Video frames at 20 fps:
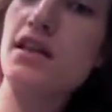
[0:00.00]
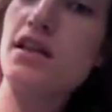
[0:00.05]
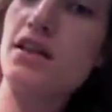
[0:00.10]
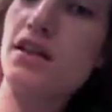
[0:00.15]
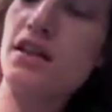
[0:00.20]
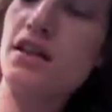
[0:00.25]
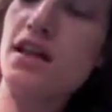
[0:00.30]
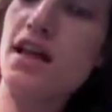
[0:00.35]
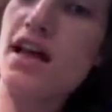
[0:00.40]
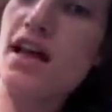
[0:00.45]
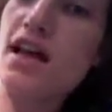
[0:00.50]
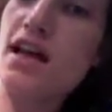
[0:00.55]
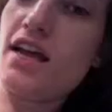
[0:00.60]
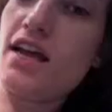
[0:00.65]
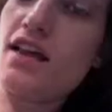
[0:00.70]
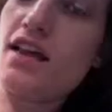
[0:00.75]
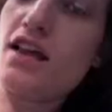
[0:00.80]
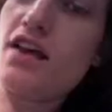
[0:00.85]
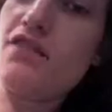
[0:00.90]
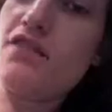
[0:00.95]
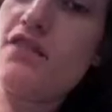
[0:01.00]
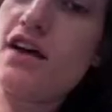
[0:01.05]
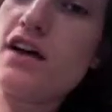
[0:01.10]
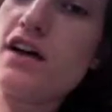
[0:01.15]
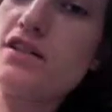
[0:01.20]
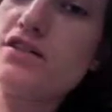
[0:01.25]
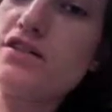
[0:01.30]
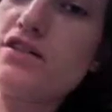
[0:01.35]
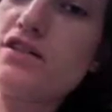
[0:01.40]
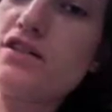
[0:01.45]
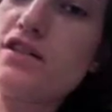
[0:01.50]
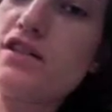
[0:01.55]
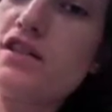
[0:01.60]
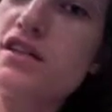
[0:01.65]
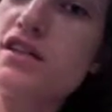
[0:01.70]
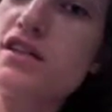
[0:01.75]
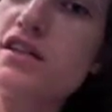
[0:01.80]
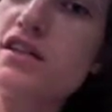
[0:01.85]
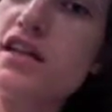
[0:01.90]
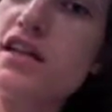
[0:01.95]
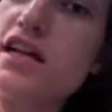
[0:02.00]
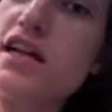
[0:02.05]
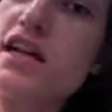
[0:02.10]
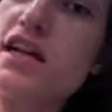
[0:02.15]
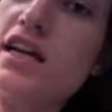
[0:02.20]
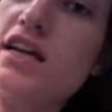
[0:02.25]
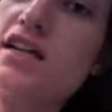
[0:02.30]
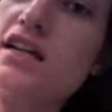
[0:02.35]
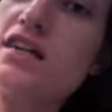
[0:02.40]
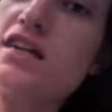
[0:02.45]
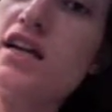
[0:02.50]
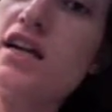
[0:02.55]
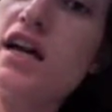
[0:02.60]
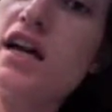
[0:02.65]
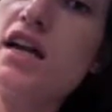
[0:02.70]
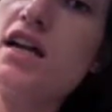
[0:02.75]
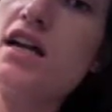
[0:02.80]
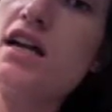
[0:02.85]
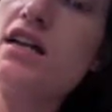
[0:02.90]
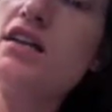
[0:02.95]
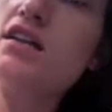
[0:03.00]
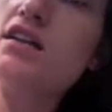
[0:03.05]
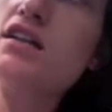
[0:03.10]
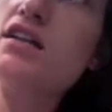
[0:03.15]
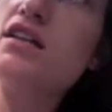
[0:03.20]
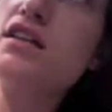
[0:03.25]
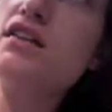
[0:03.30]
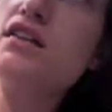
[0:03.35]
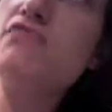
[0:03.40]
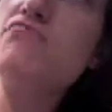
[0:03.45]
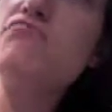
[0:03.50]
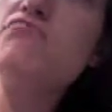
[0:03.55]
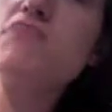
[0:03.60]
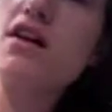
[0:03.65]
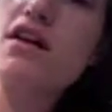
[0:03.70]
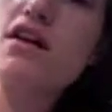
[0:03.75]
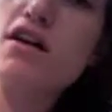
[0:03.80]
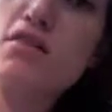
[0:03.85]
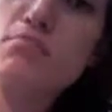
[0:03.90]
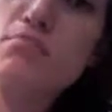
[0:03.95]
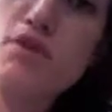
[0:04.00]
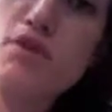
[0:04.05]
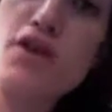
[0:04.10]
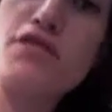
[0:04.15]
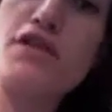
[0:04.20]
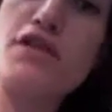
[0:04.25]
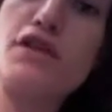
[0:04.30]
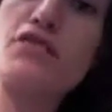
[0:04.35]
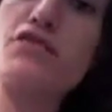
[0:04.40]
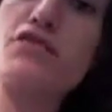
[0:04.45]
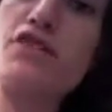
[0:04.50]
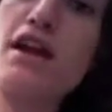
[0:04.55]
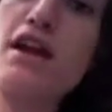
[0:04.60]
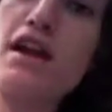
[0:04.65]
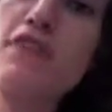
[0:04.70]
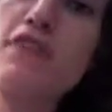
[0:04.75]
clay a lot faster and at a perfect rate,